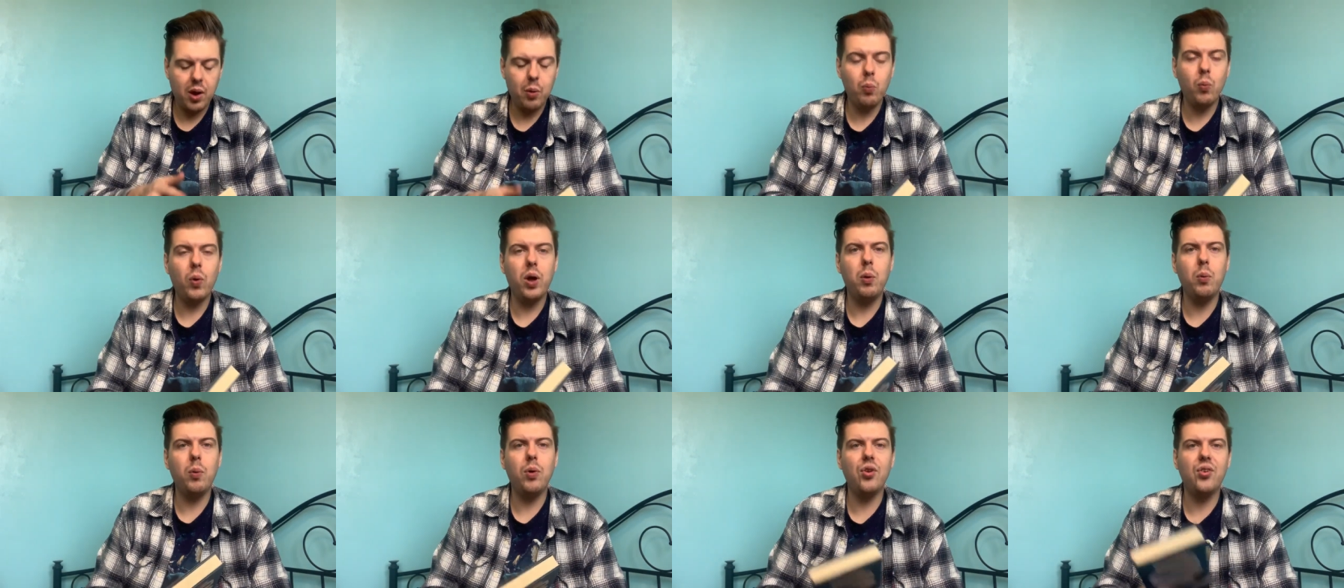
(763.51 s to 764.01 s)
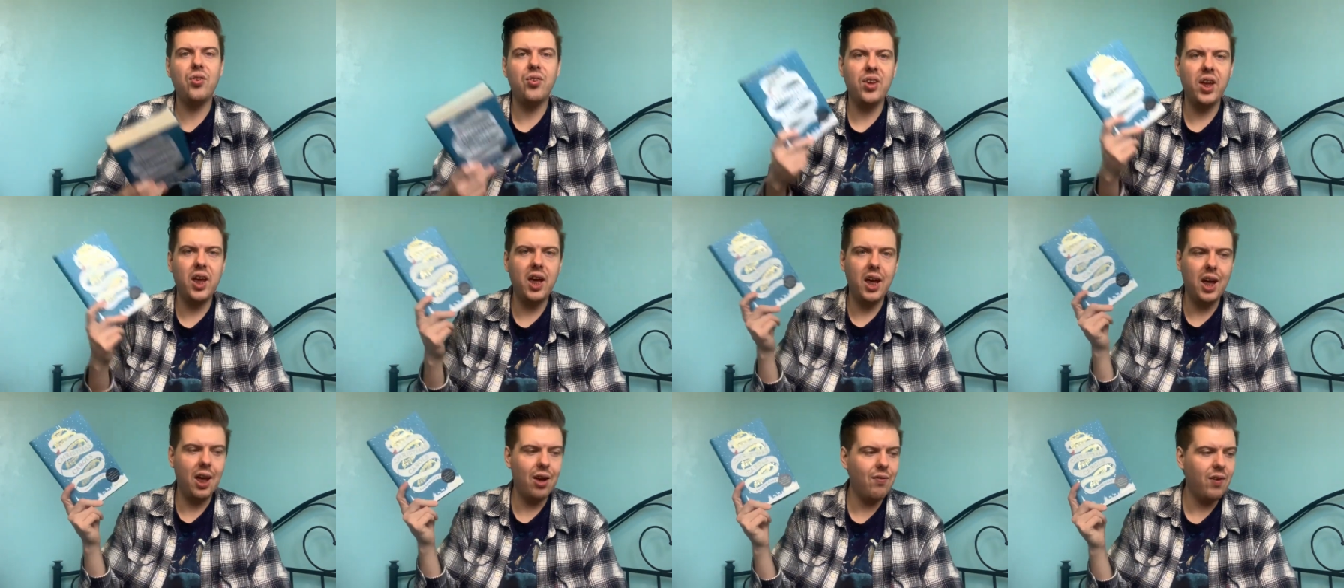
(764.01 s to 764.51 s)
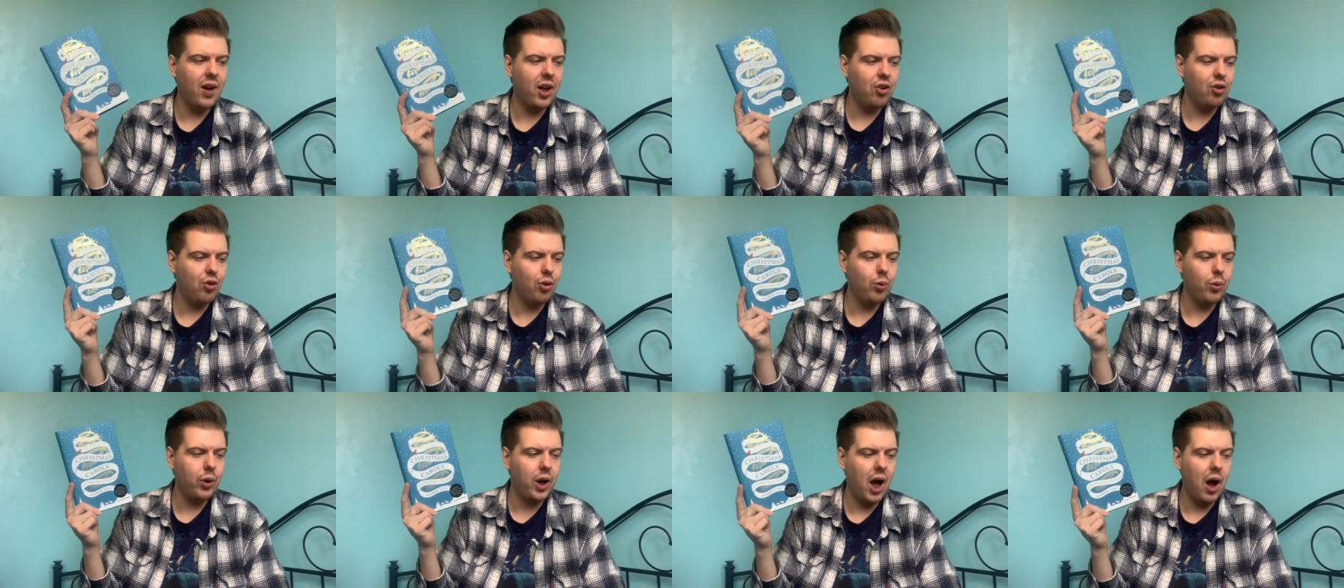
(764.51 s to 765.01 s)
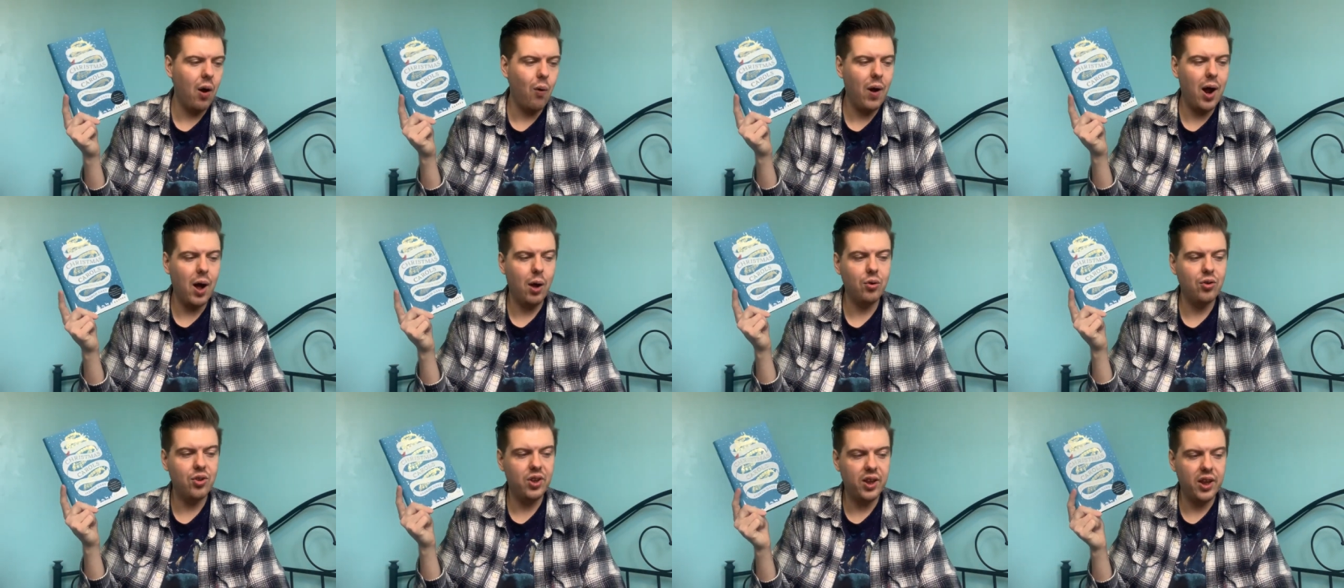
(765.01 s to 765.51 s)
We will see if I do get
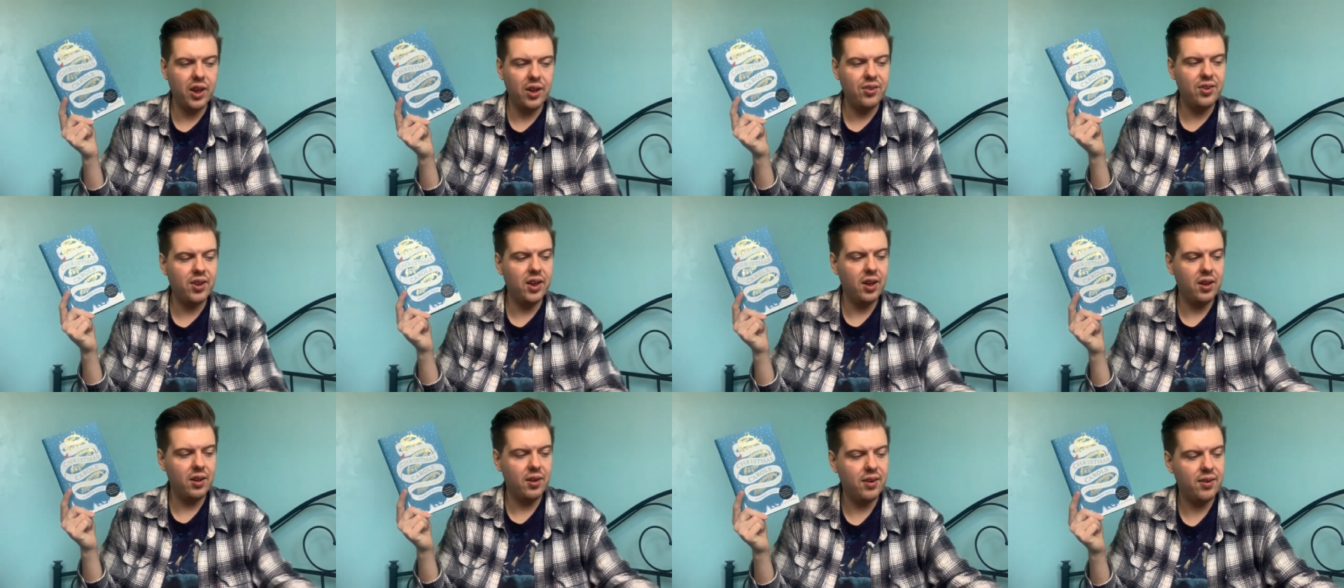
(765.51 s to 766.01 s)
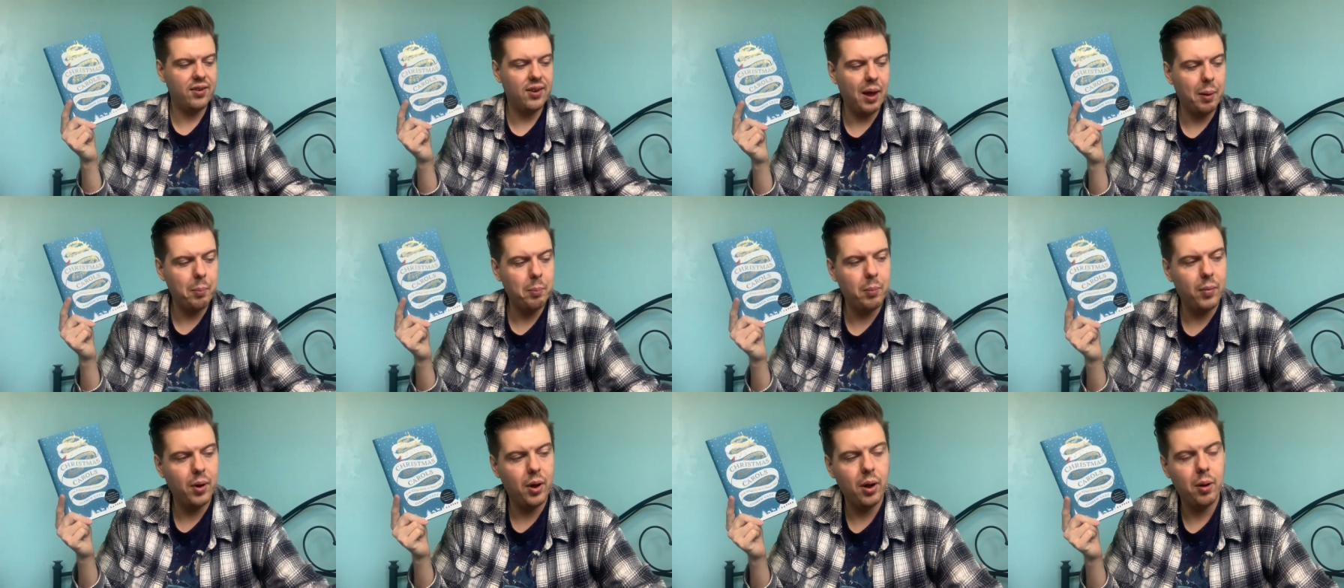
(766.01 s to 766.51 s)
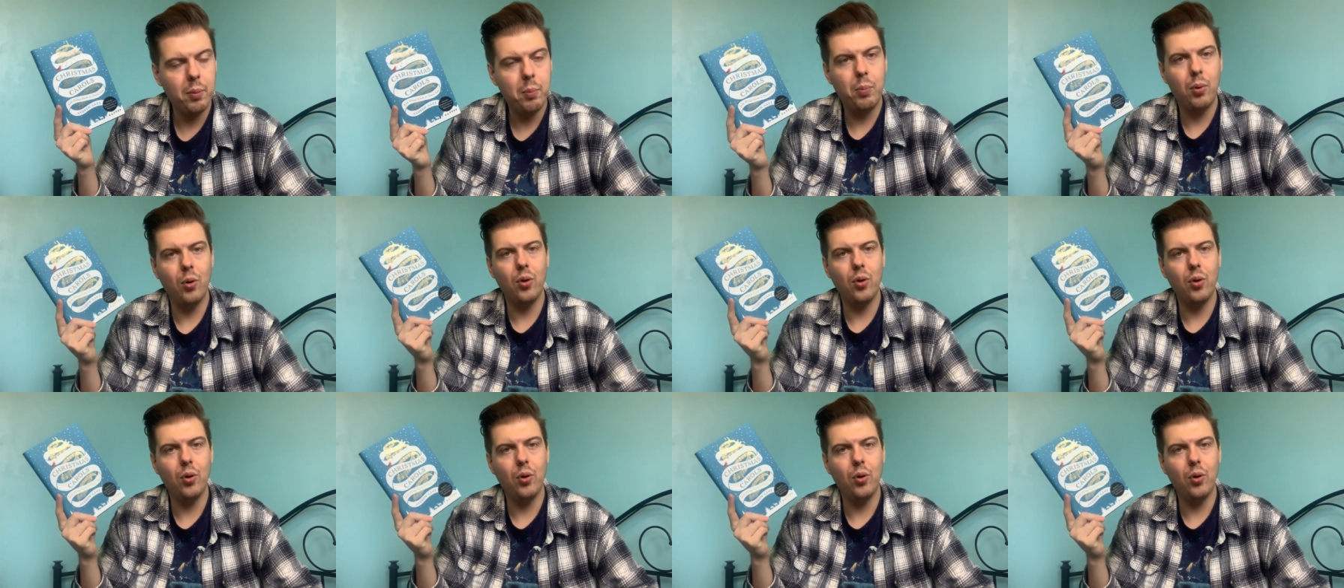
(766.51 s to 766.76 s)
around to this in December,